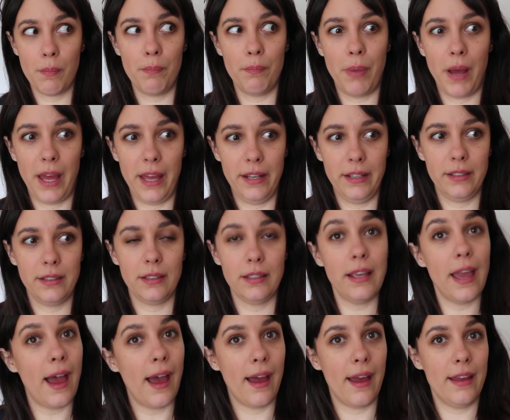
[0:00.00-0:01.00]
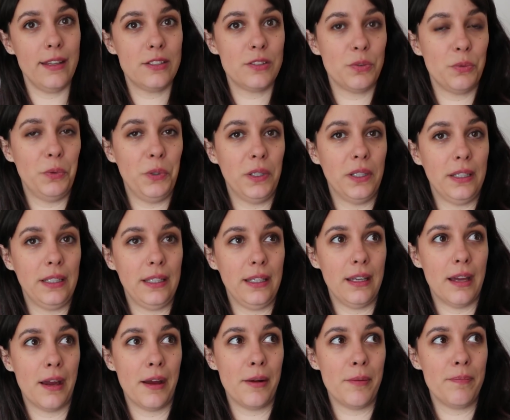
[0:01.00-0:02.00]
But yeah, it's
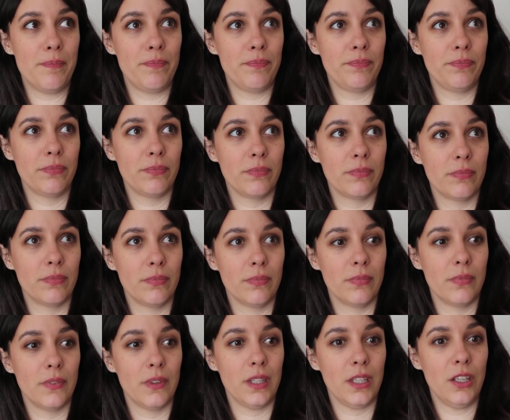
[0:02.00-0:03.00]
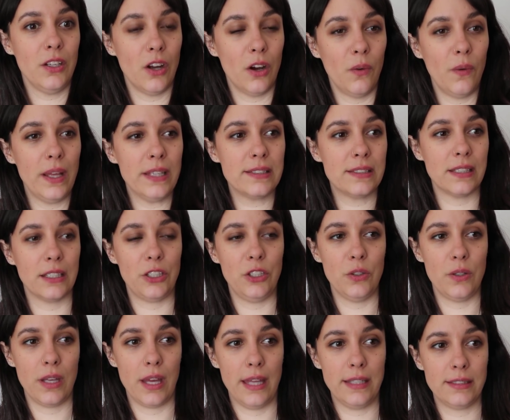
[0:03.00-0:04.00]
really, you know, it's like
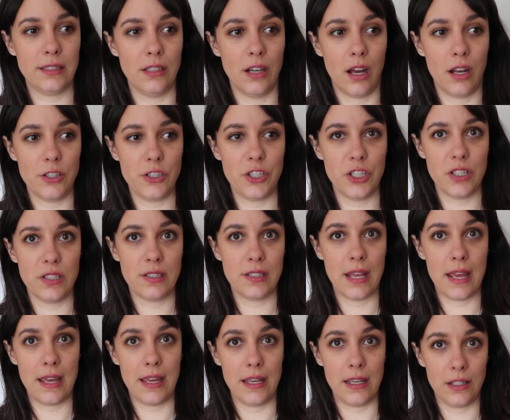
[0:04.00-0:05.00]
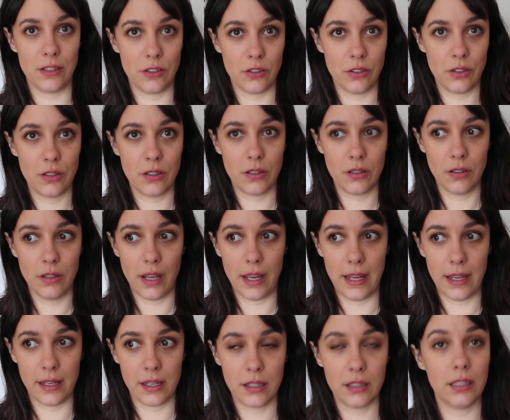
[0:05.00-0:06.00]
it's not just a
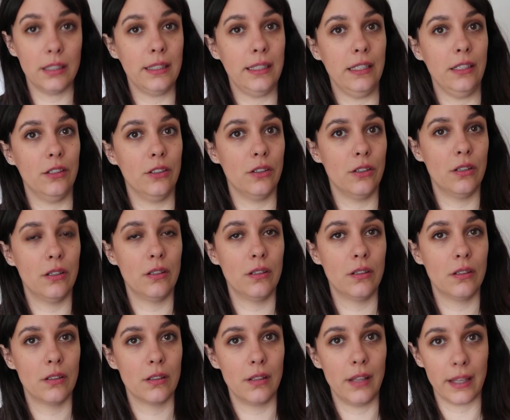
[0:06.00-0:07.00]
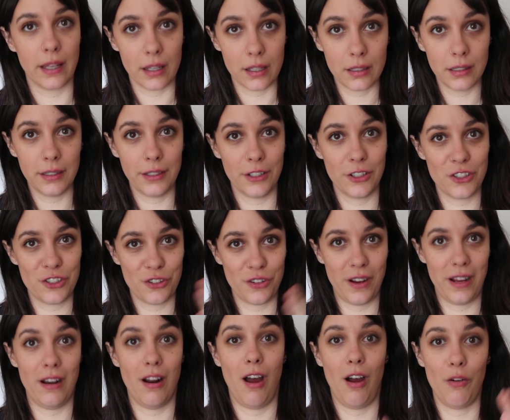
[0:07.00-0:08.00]
clean, like a clear
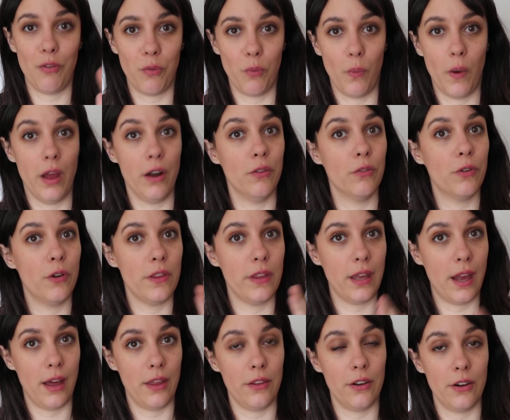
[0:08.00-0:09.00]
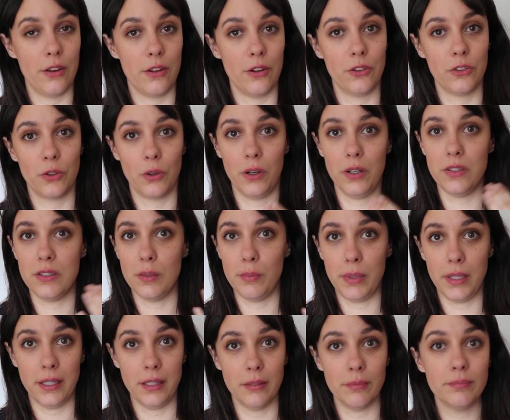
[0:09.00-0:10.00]
trade-off one for the other. There's going to
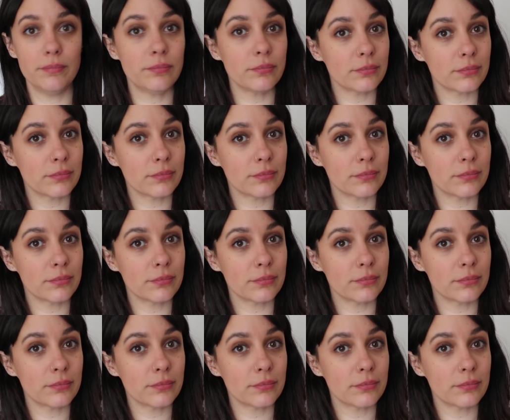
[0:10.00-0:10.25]
be